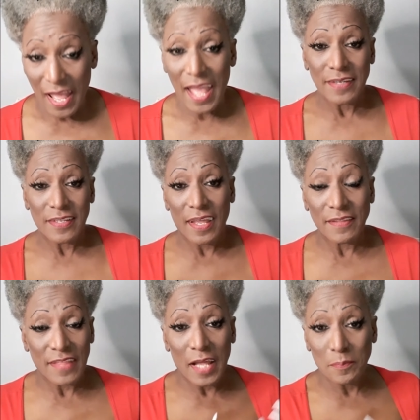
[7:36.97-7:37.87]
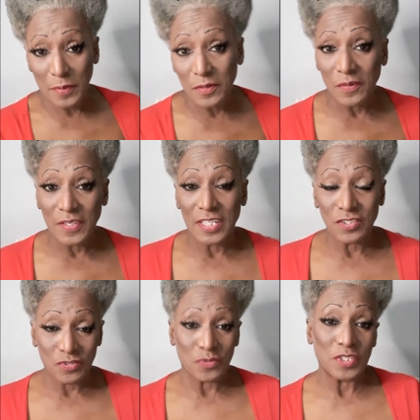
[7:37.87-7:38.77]
and take that pill that
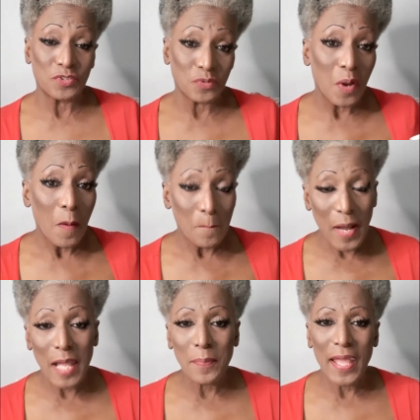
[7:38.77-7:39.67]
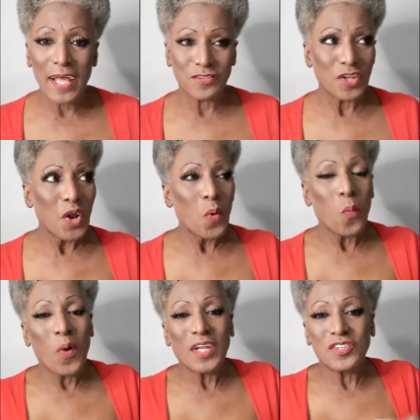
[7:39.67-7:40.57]
is going to bypass
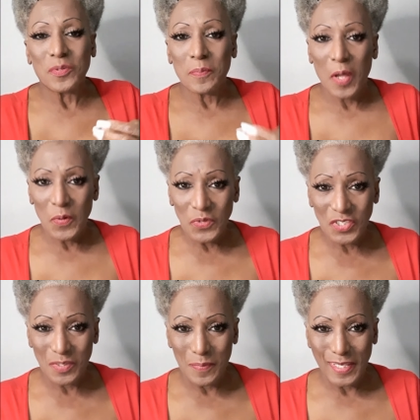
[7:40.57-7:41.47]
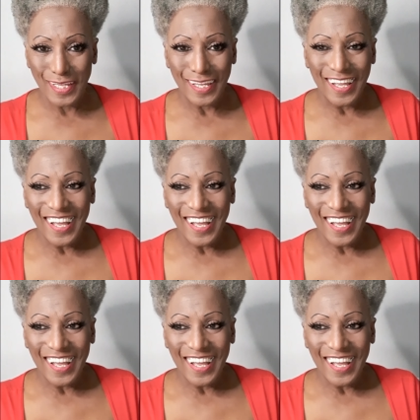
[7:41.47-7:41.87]
what is supposed to be